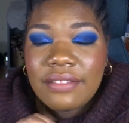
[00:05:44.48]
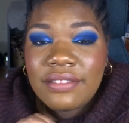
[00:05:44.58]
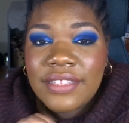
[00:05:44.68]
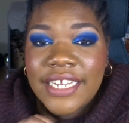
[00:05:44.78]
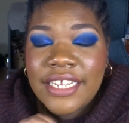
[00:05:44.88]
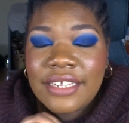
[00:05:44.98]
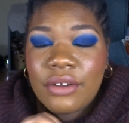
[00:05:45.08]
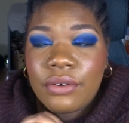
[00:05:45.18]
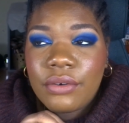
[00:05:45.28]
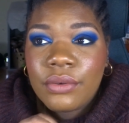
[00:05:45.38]
They
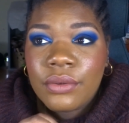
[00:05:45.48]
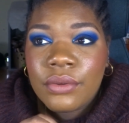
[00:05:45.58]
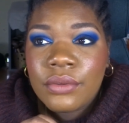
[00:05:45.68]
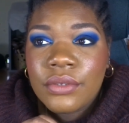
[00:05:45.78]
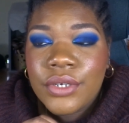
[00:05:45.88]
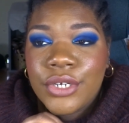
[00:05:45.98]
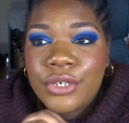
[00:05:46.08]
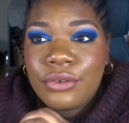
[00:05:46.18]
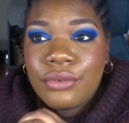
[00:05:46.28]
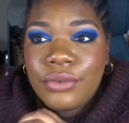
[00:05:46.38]
are all
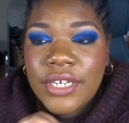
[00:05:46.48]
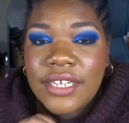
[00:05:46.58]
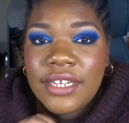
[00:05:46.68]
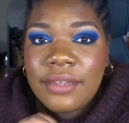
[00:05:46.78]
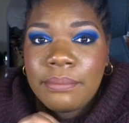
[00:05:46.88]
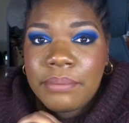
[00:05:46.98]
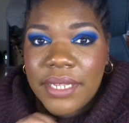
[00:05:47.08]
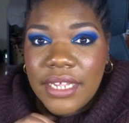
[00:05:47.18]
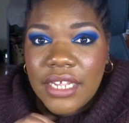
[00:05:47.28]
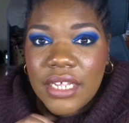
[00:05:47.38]
really
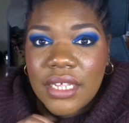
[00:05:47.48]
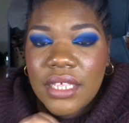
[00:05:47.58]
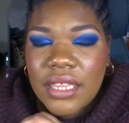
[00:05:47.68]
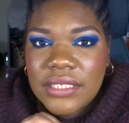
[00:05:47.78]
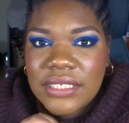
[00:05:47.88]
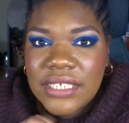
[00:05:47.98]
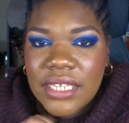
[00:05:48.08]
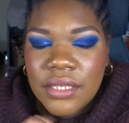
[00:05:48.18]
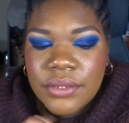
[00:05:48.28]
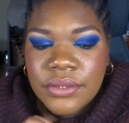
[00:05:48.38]
big
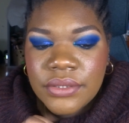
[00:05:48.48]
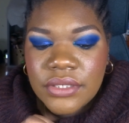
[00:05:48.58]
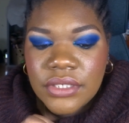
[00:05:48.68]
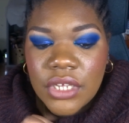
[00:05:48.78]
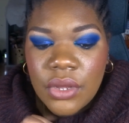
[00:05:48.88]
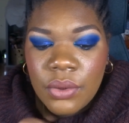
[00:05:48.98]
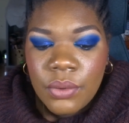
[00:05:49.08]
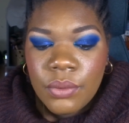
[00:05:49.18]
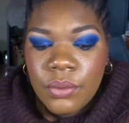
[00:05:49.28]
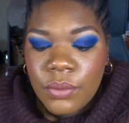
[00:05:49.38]
concealers,
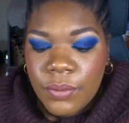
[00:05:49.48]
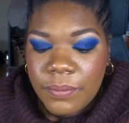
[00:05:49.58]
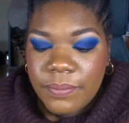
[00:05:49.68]
so